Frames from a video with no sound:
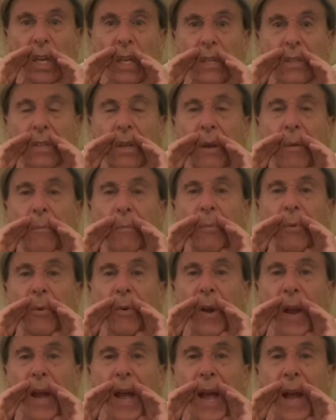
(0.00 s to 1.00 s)
is?
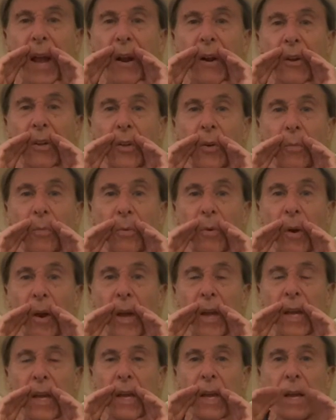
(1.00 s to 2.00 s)
prayer. You
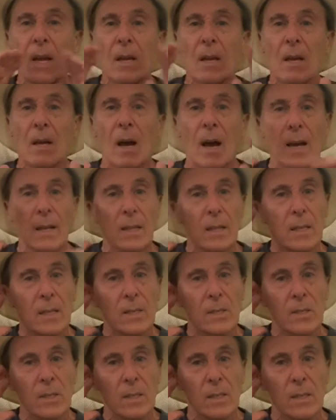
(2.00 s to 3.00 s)
pray, God
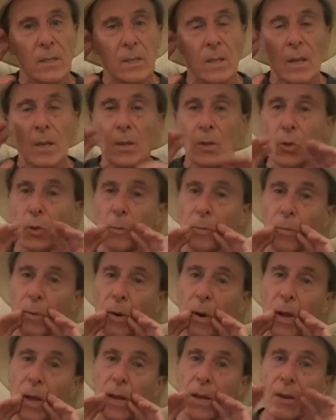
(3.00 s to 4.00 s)
listens, you
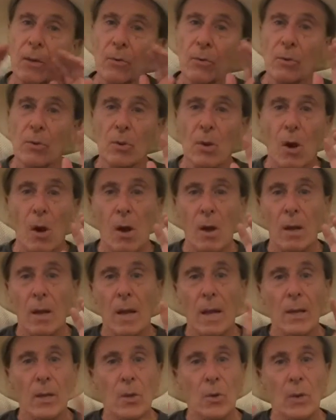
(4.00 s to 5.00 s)
pray, you talk,
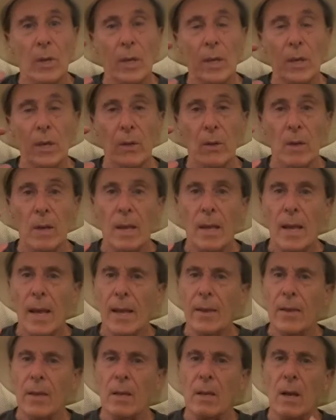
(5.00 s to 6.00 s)
you hear,
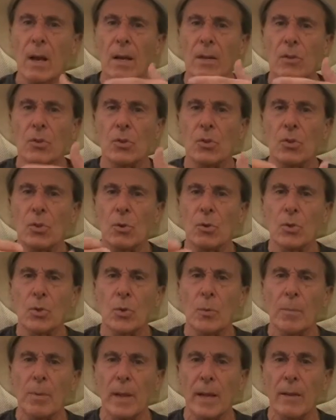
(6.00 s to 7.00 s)
and then God shows
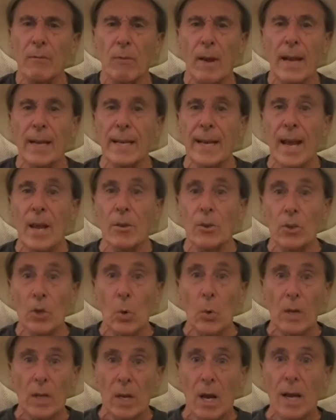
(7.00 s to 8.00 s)
you a plan. Right now, you know
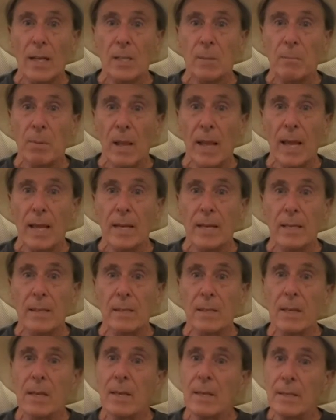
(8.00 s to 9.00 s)
what God's plan
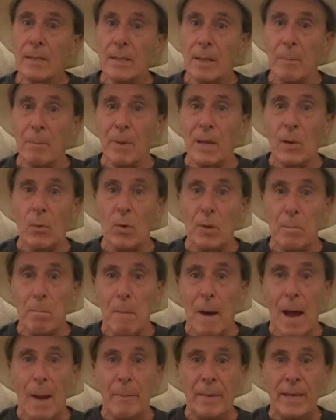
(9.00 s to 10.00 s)
is? To be with
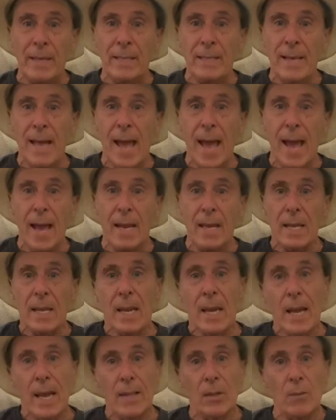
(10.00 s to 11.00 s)
mommy and
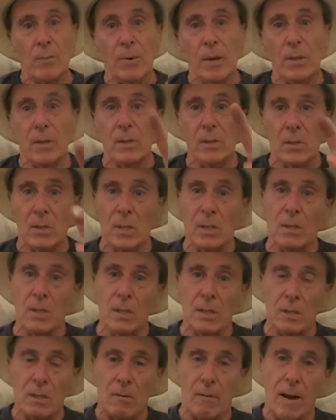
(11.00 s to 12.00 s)
daddy, and your brothers and
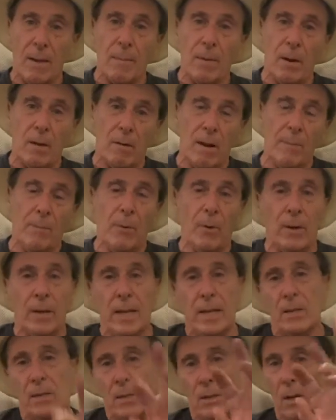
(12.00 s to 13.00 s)
sisters, and grandma and grandpa and
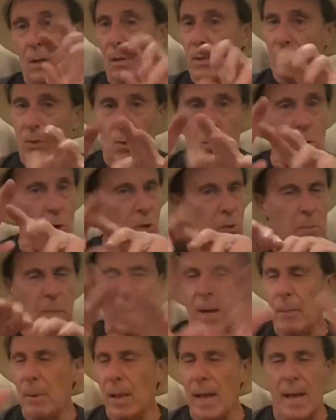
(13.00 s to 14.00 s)
aunts and uncles, and all those
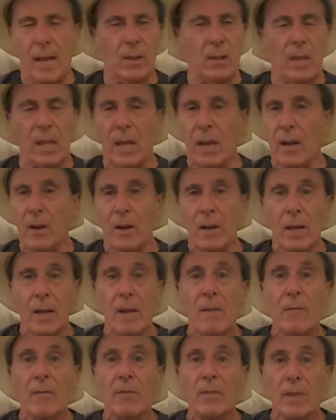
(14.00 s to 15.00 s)
people out there.
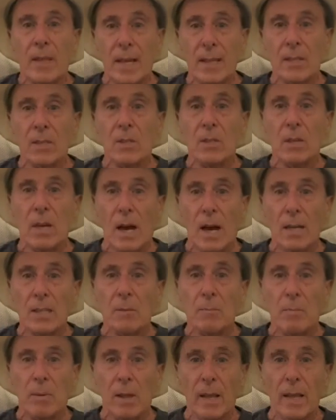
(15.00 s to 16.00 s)
That's
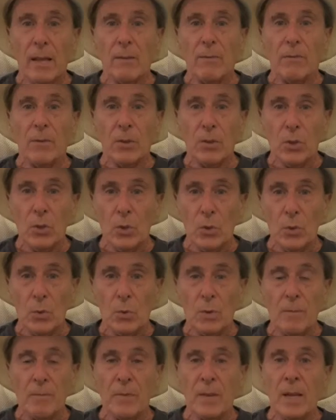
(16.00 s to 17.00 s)
God's plan for you.
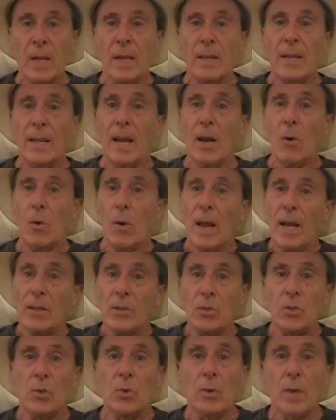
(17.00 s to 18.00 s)
Now,
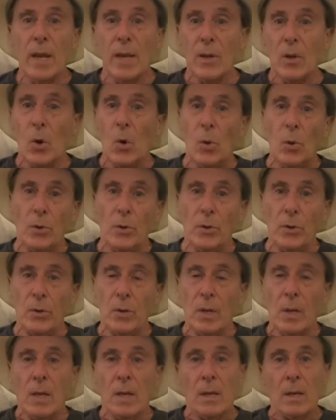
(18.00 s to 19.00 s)
as you get
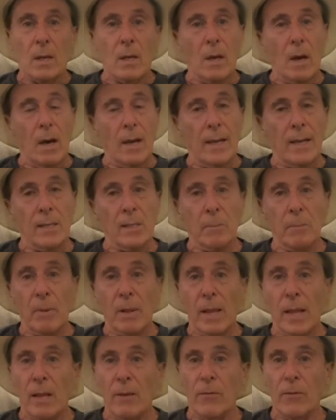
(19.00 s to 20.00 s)
older, God has a
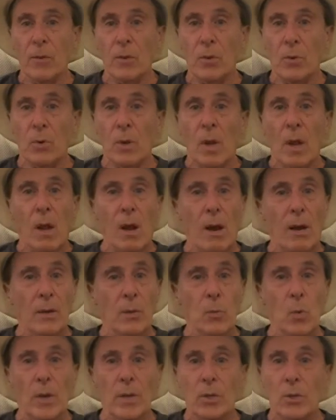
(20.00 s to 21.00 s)
plan for you
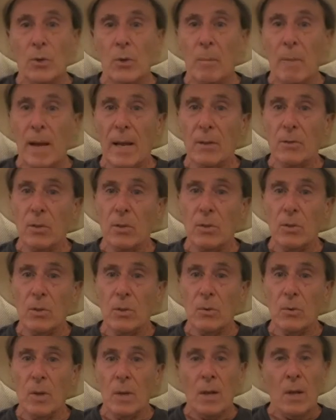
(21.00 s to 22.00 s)
on what you're about to
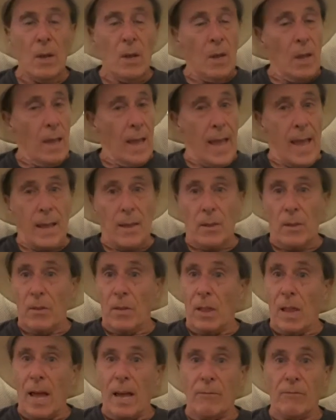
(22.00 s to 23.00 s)
do and
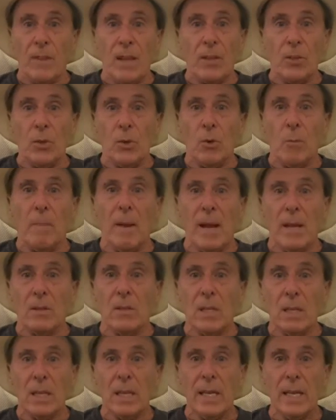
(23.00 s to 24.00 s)
the life that you're about
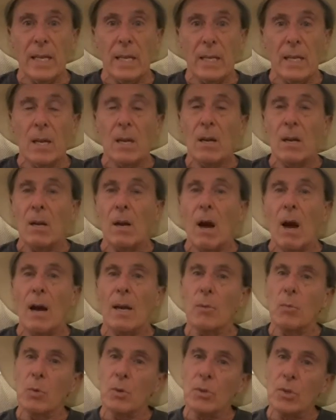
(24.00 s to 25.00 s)
to lead.
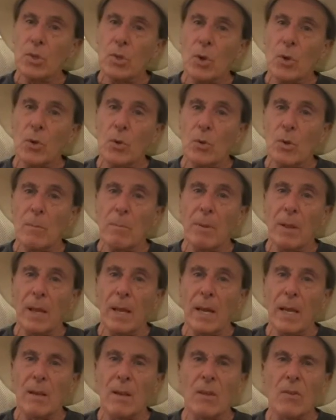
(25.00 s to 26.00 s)
God will show you the
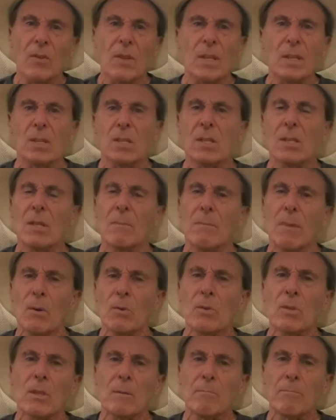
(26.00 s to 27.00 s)
plan. This is the
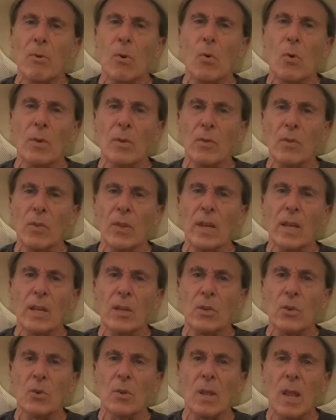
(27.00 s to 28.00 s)
most important thing
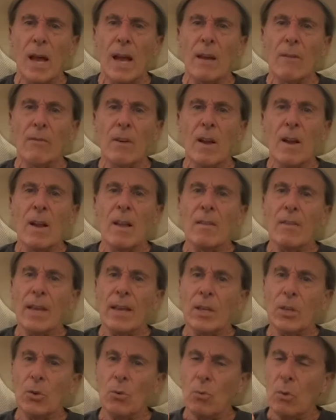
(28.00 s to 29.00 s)
in your life
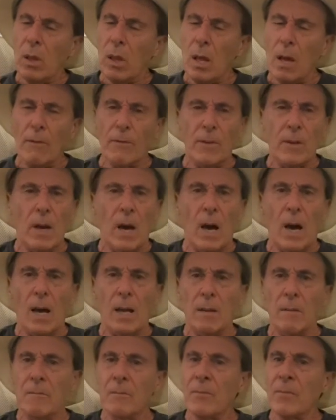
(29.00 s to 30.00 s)
that you love God,